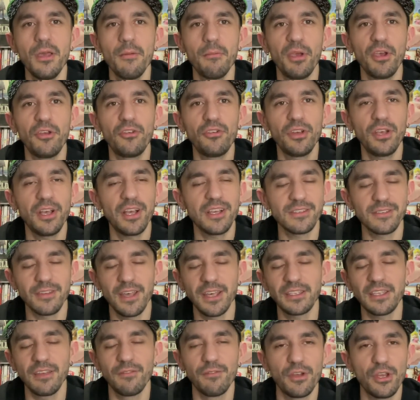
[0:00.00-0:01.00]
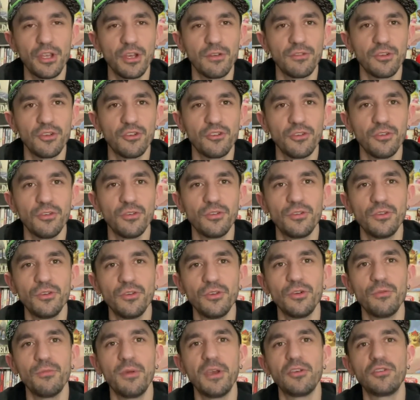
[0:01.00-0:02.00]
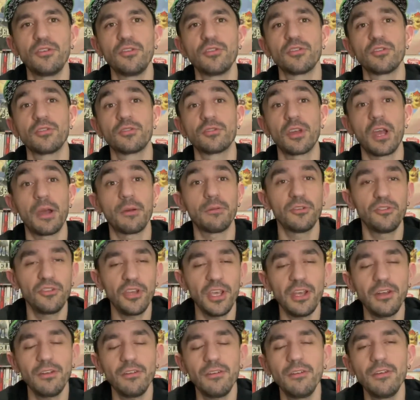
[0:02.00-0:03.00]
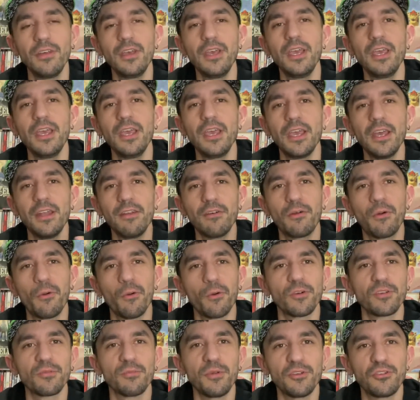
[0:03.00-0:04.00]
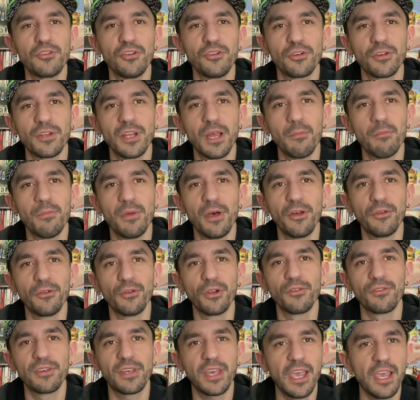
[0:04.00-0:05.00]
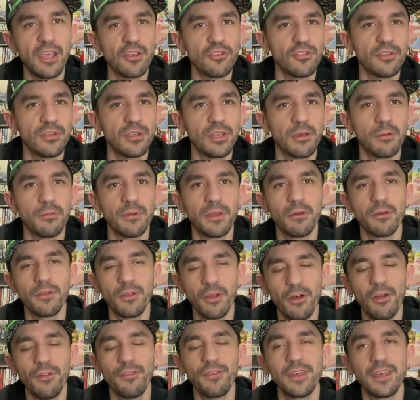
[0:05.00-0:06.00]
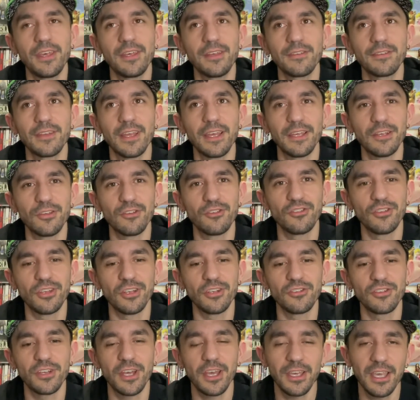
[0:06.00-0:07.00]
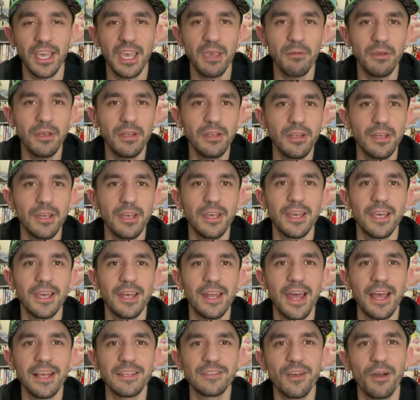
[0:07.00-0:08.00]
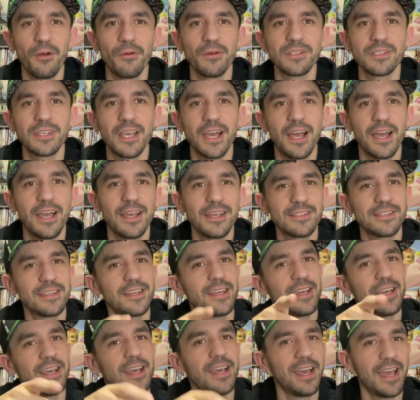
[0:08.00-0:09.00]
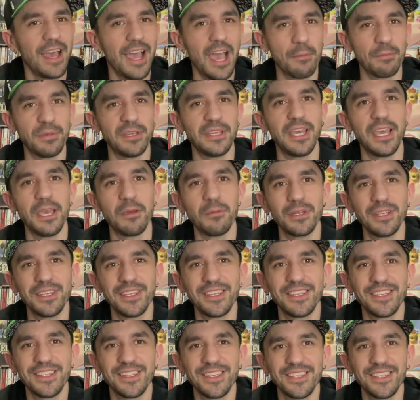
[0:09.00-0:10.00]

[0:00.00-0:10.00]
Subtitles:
make sure you guys like the video if you choose to. Make sure you subscribe to the channel. And of course, make sure you turn that bell notification to keep up to date with all things that is Chit Chat Gaming. And as always, guys, happy gaming.